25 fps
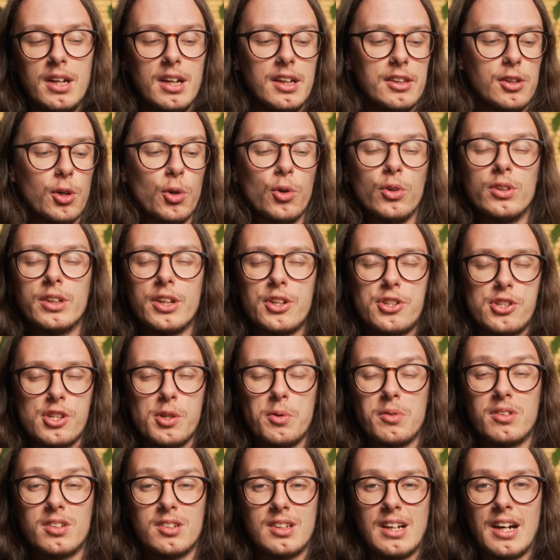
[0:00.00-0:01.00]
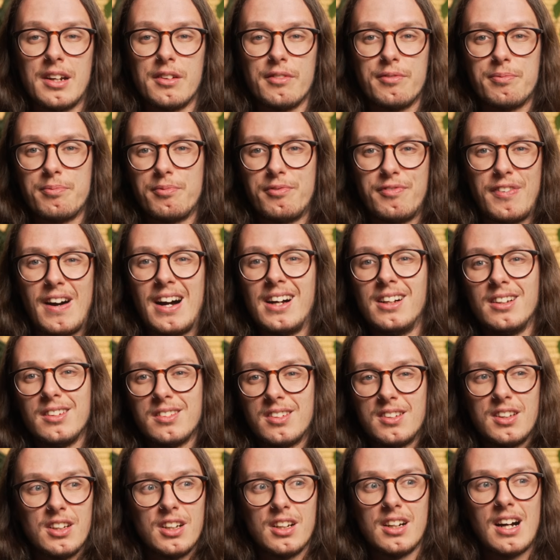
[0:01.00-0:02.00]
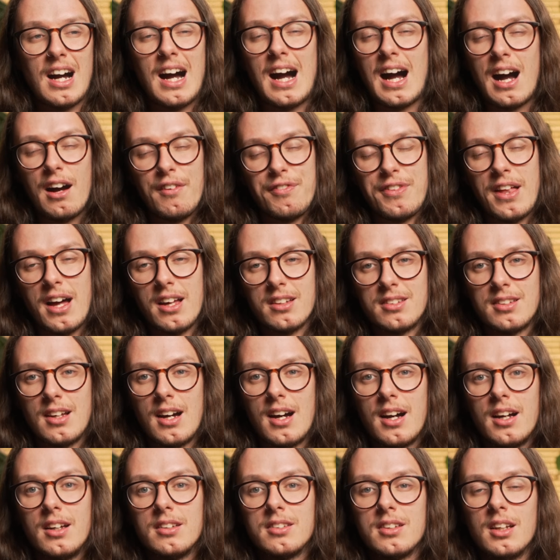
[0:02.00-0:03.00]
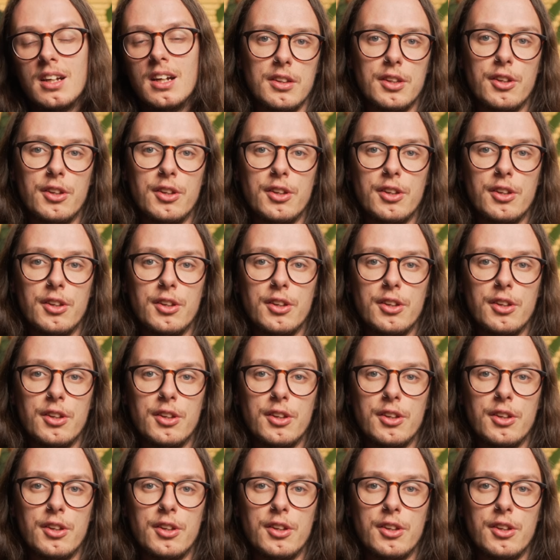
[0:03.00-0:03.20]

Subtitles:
that only shoots kind of files that are half that size,